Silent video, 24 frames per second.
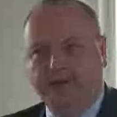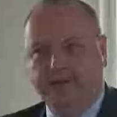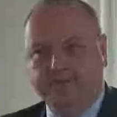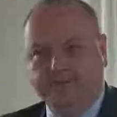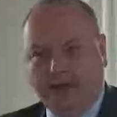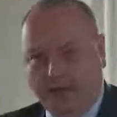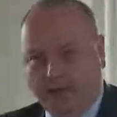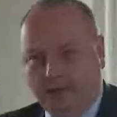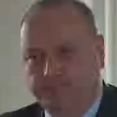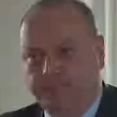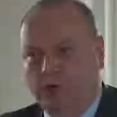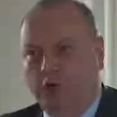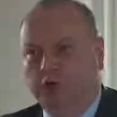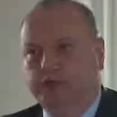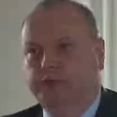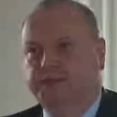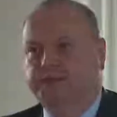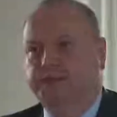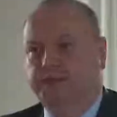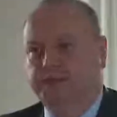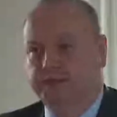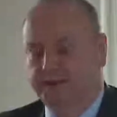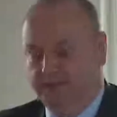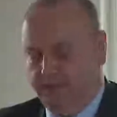power
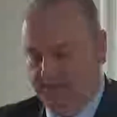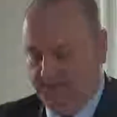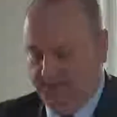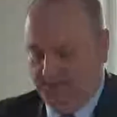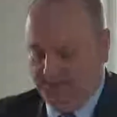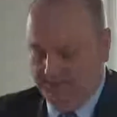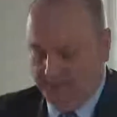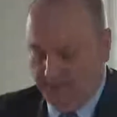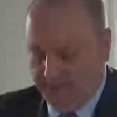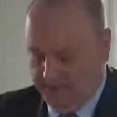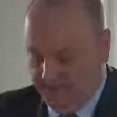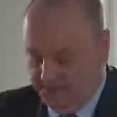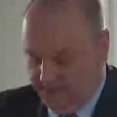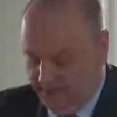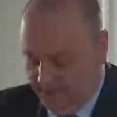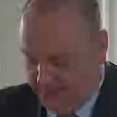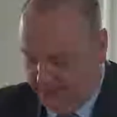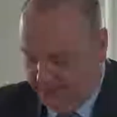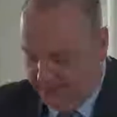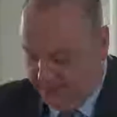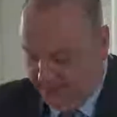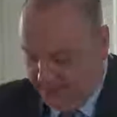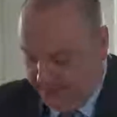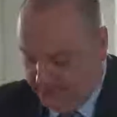politics and various
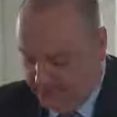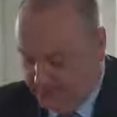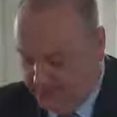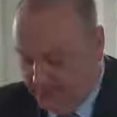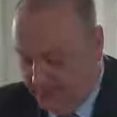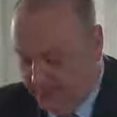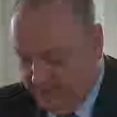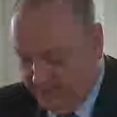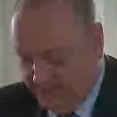other things